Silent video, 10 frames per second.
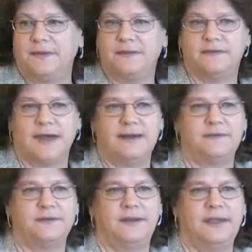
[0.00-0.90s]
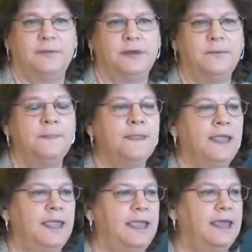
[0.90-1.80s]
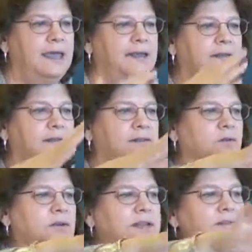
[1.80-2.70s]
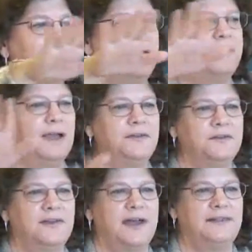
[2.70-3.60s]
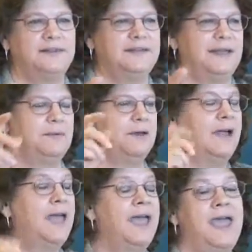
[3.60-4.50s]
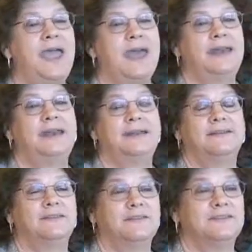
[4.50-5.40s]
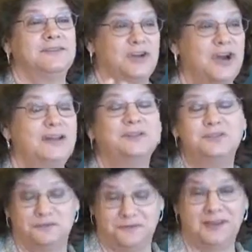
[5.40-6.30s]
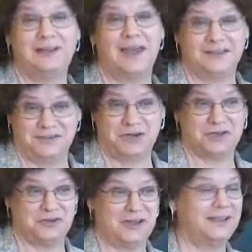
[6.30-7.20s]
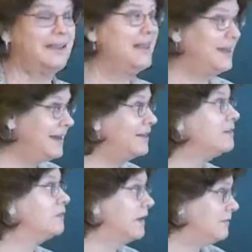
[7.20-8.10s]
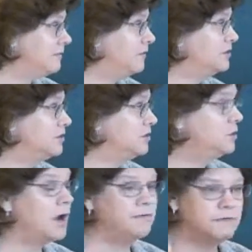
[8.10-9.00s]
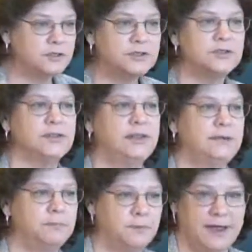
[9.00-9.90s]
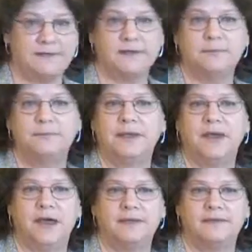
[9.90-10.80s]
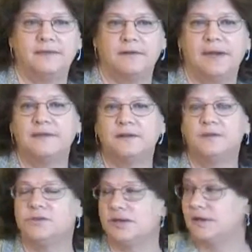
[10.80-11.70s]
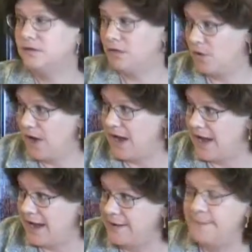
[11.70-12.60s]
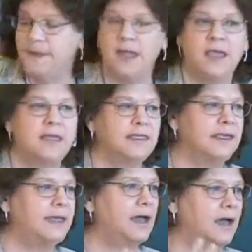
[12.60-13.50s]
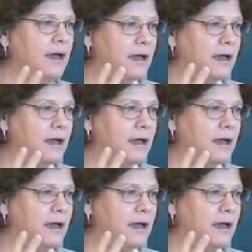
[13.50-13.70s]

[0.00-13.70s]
on this side of the table and the screens are on the other side of the table, and it is starting to feel like Star Trek. It is you are virtually present because the resolution is so high. The